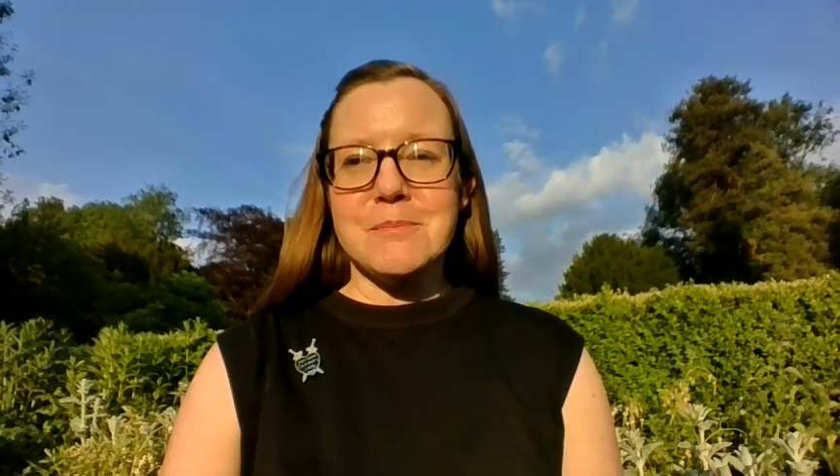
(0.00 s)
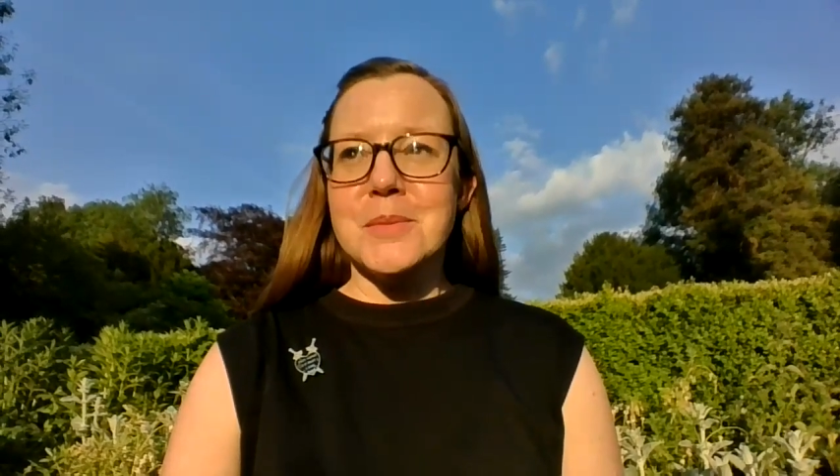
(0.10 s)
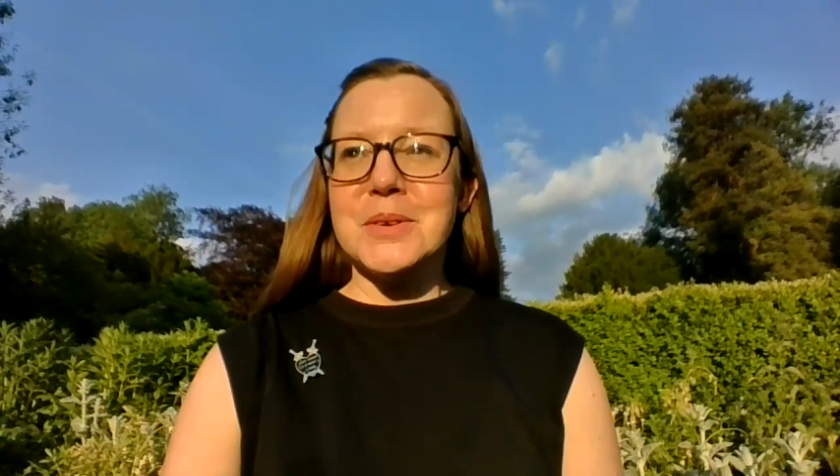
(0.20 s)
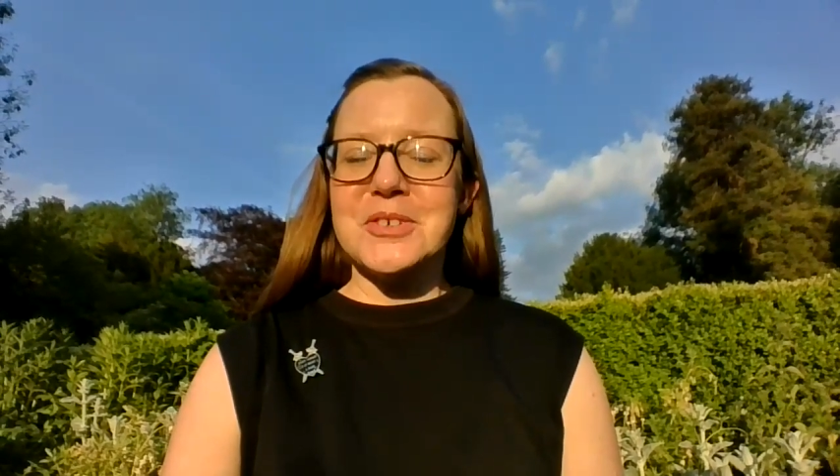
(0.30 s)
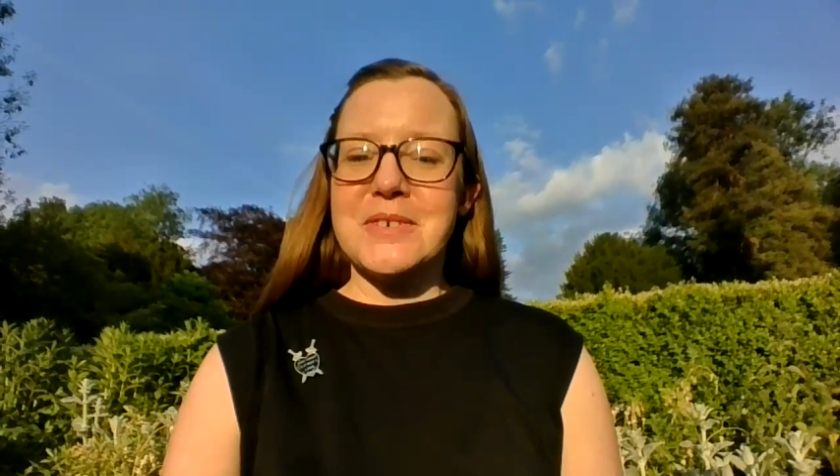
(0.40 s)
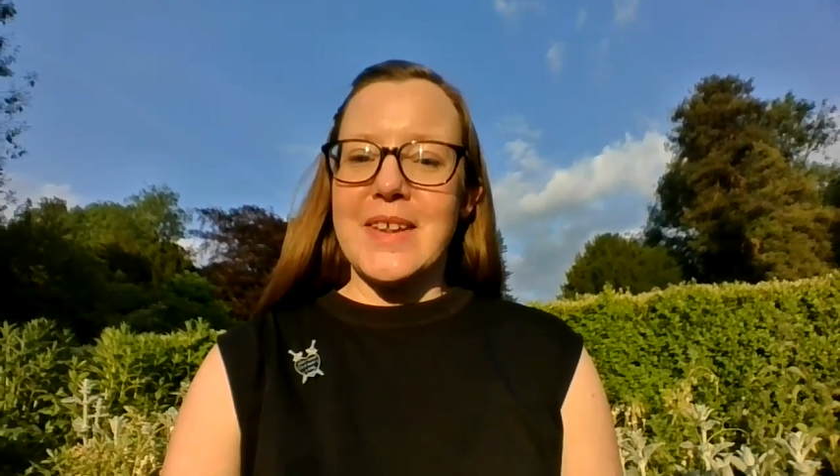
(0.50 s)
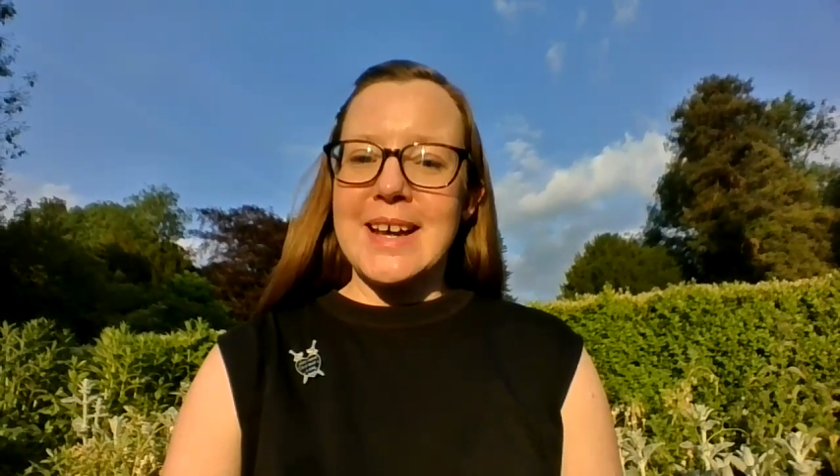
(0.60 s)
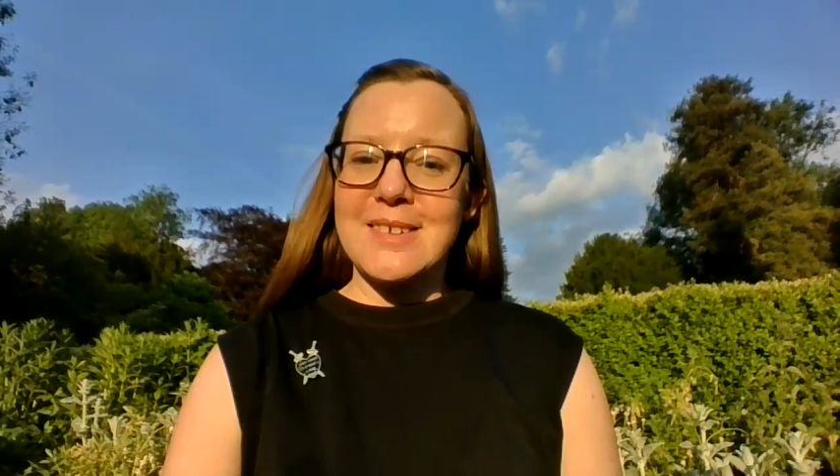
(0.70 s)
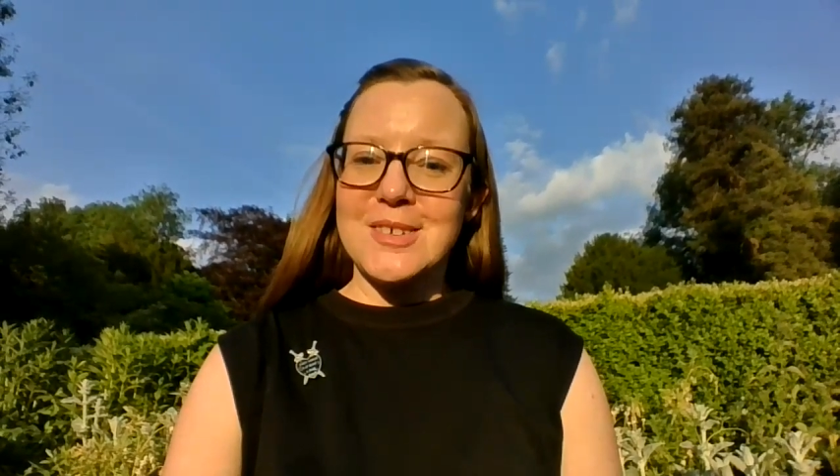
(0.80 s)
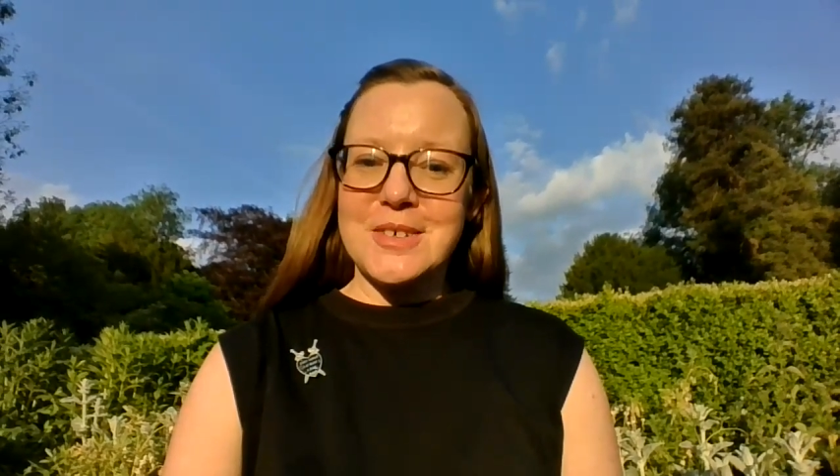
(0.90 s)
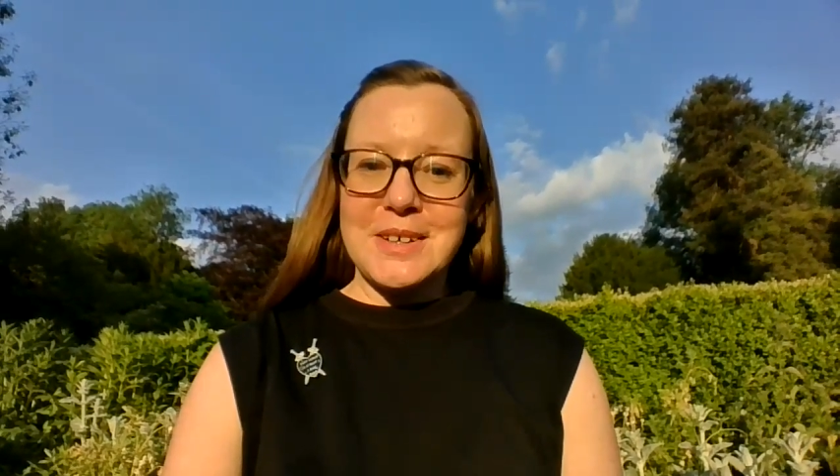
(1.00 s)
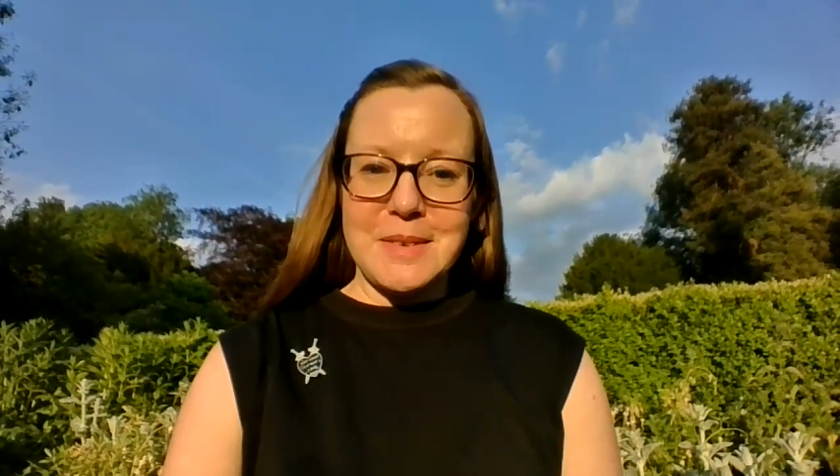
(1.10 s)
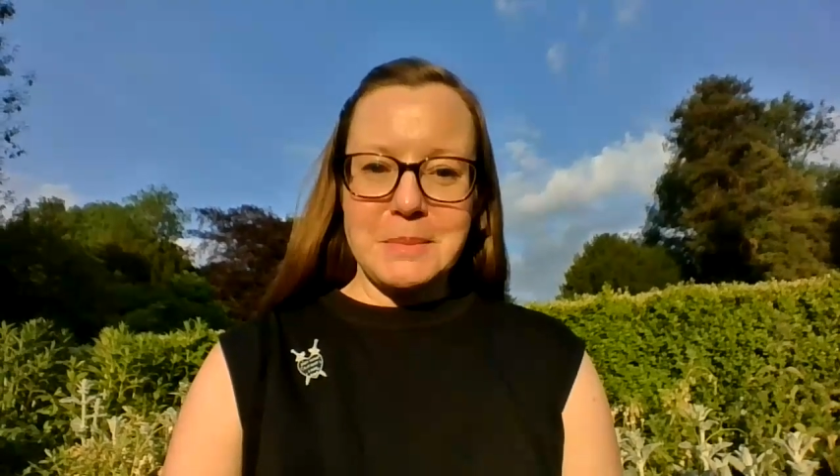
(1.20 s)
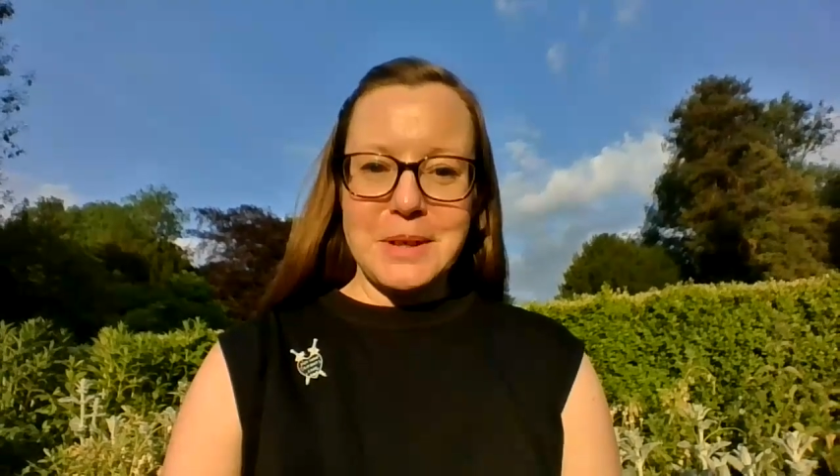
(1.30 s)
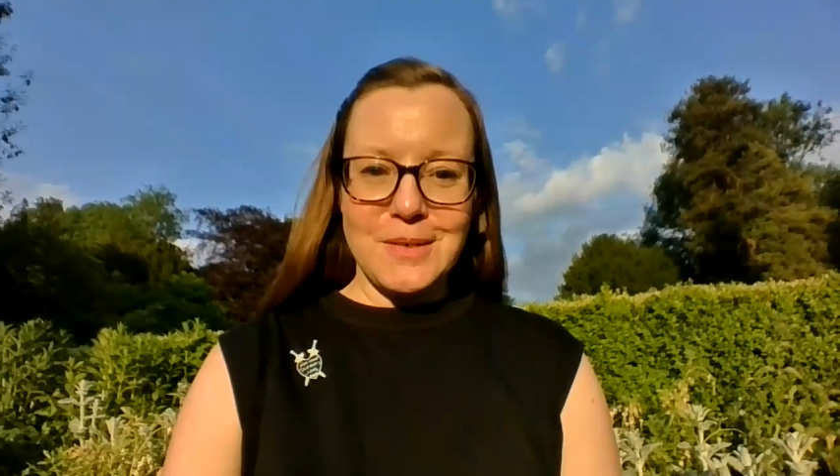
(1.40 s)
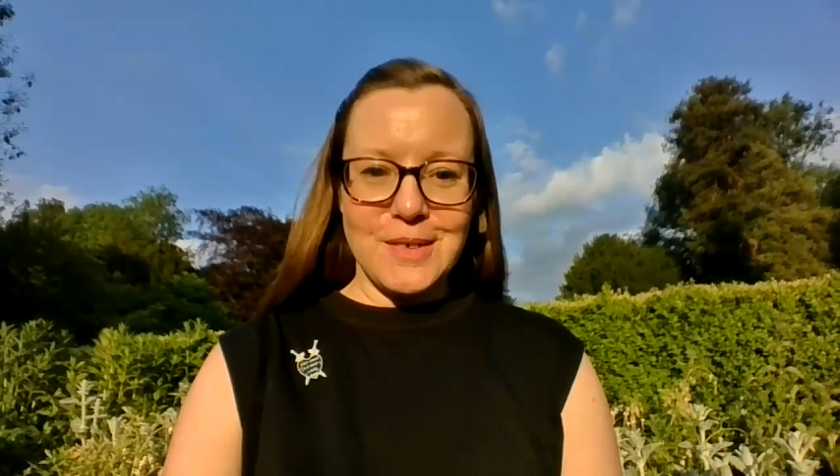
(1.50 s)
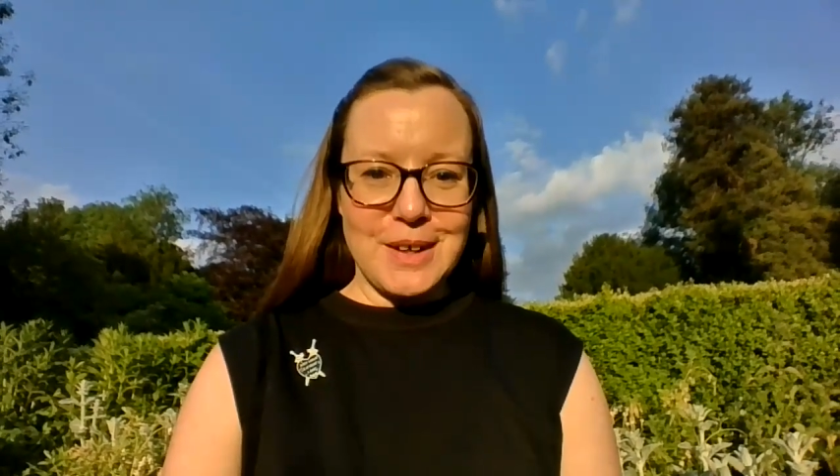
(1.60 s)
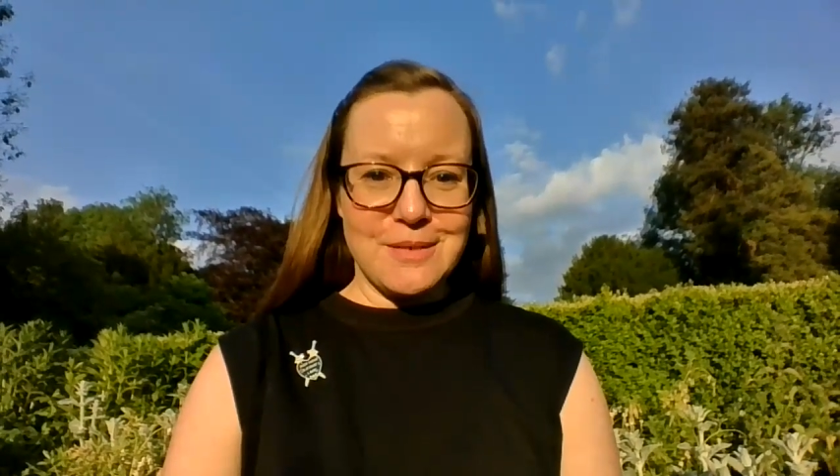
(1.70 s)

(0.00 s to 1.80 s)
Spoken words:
much of the history and the beauty